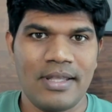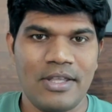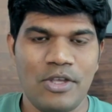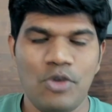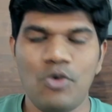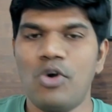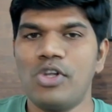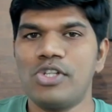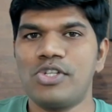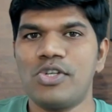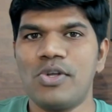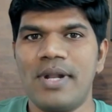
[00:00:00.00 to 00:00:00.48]

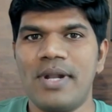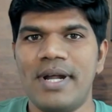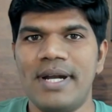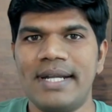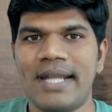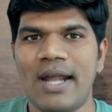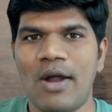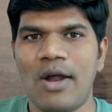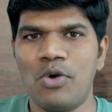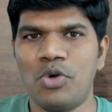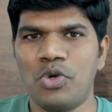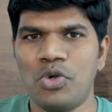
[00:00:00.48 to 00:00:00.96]
You also
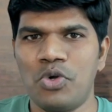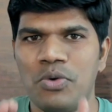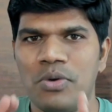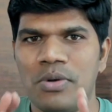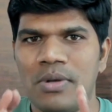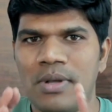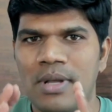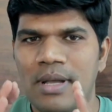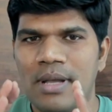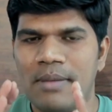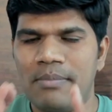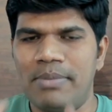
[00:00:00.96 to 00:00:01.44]
learned how
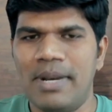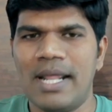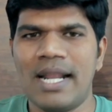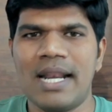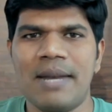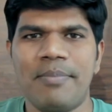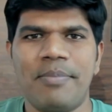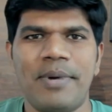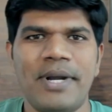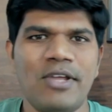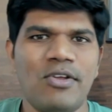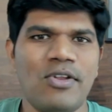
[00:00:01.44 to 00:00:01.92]
to
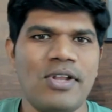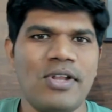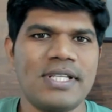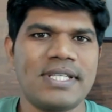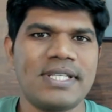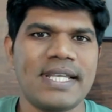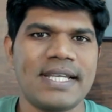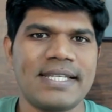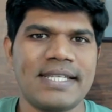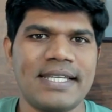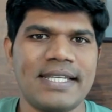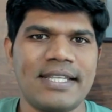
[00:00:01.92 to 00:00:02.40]
blur a particular
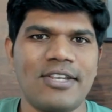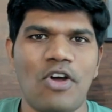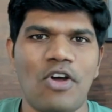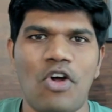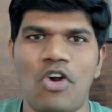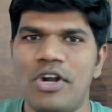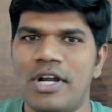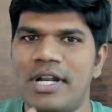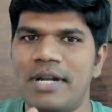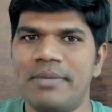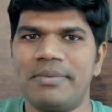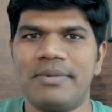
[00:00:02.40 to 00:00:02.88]
section
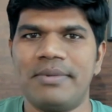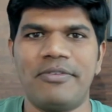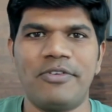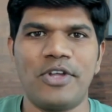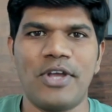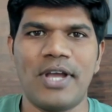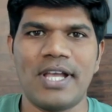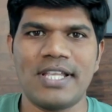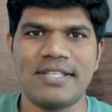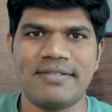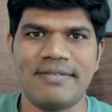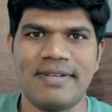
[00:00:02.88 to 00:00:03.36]
or trim the
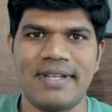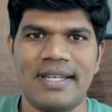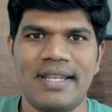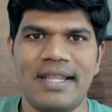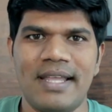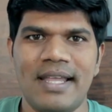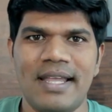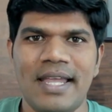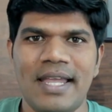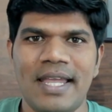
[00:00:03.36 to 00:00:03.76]
video as well.